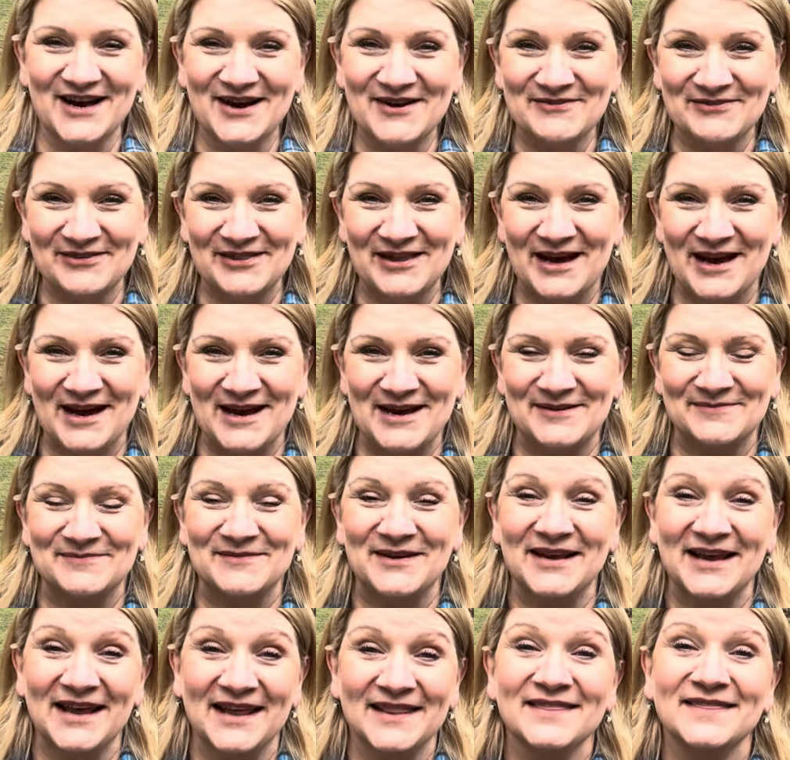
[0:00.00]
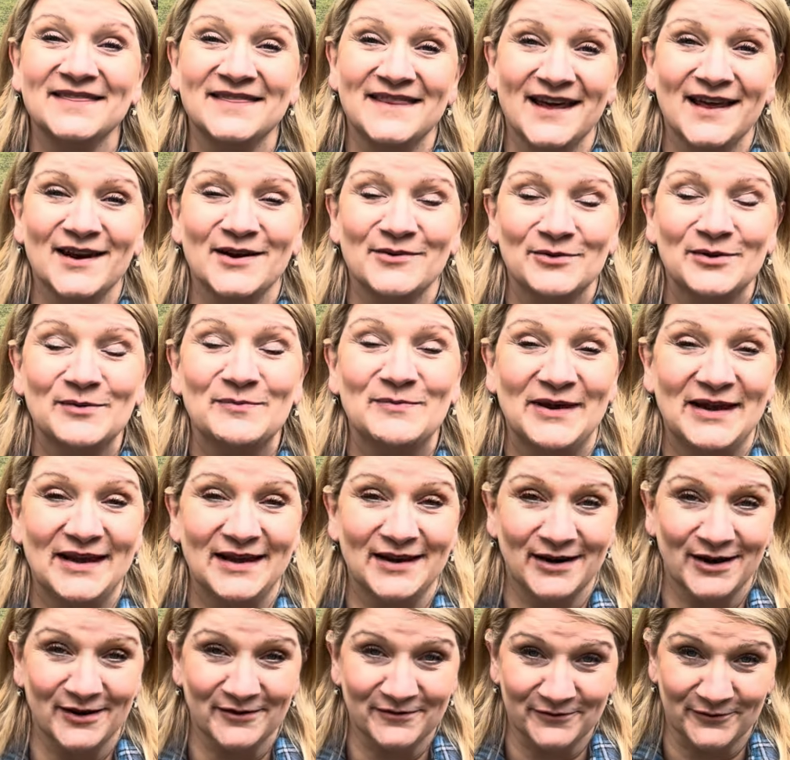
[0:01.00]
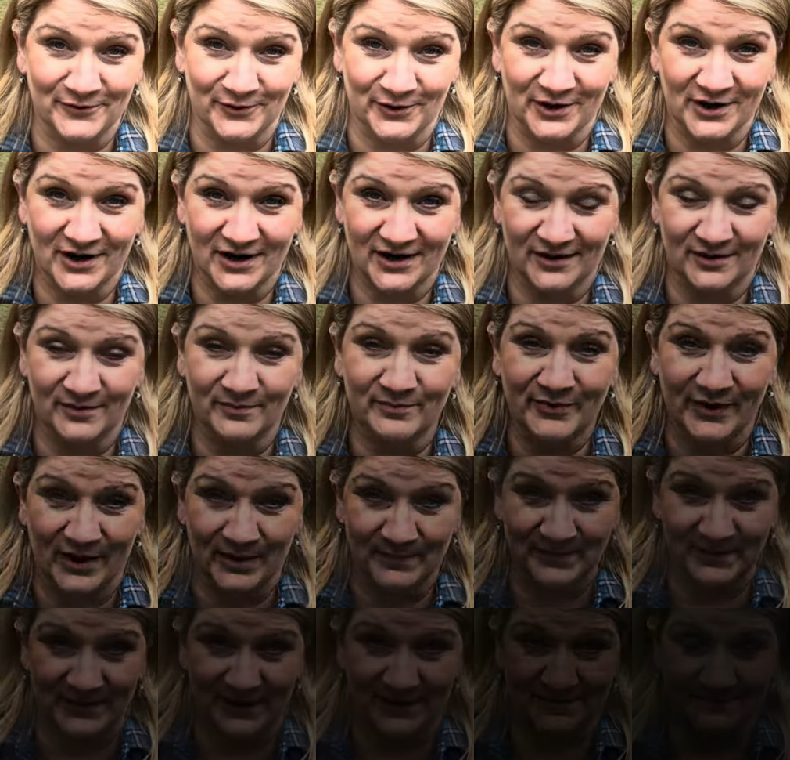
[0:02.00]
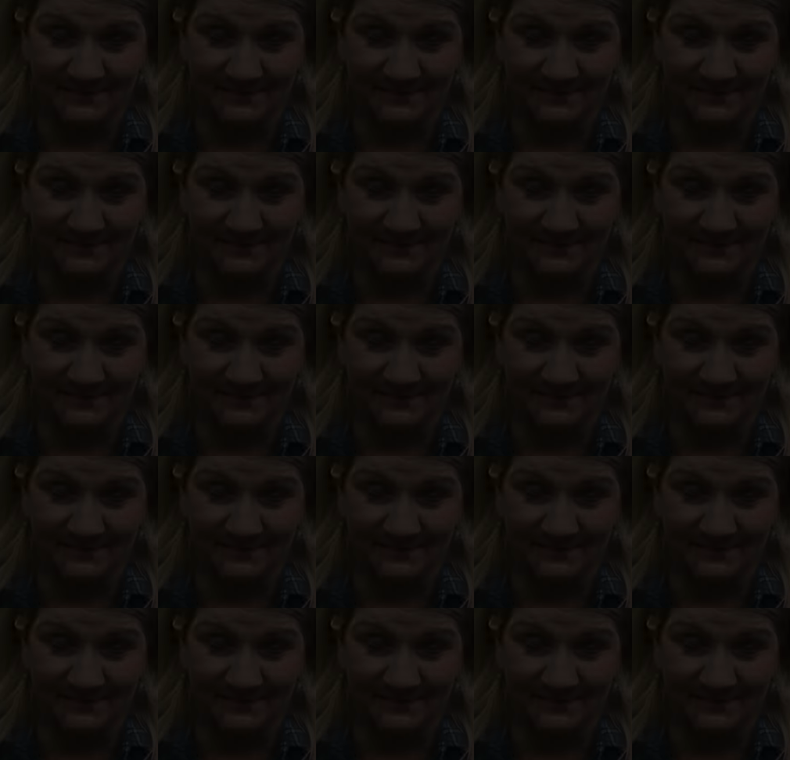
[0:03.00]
of lime, and then it will be enough for our property.